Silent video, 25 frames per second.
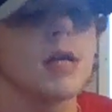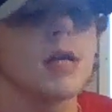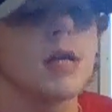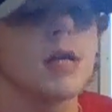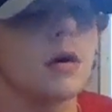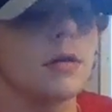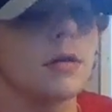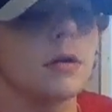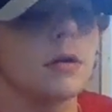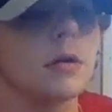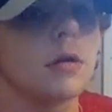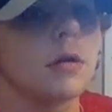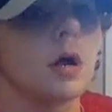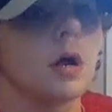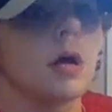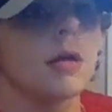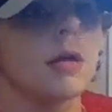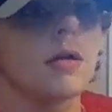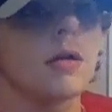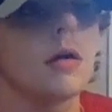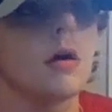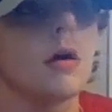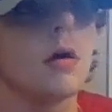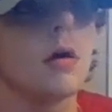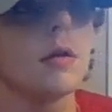Now on the
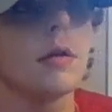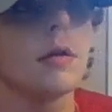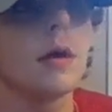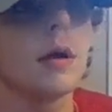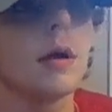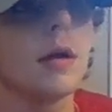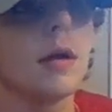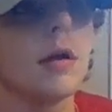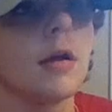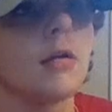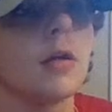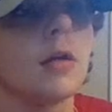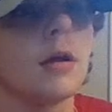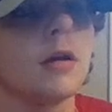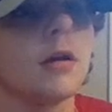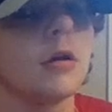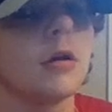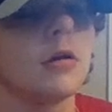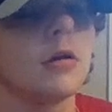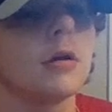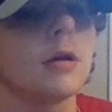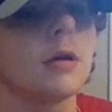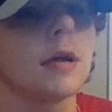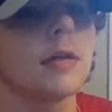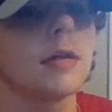clock are the Carolina
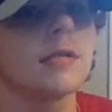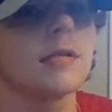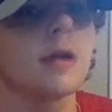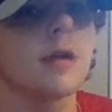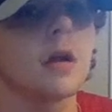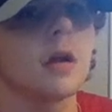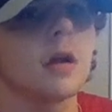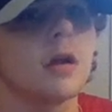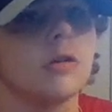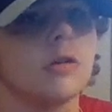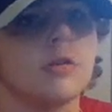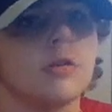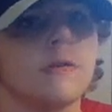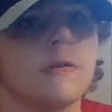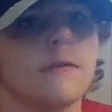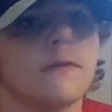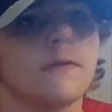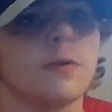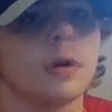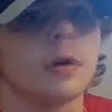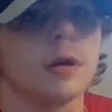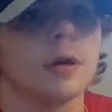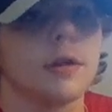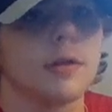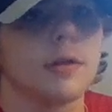Hurricanes at
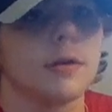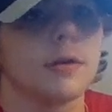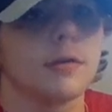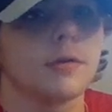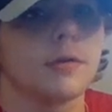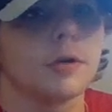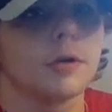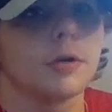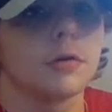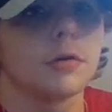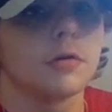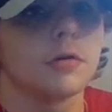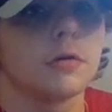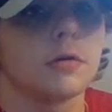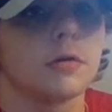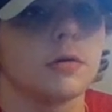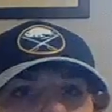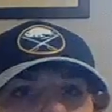140th overall.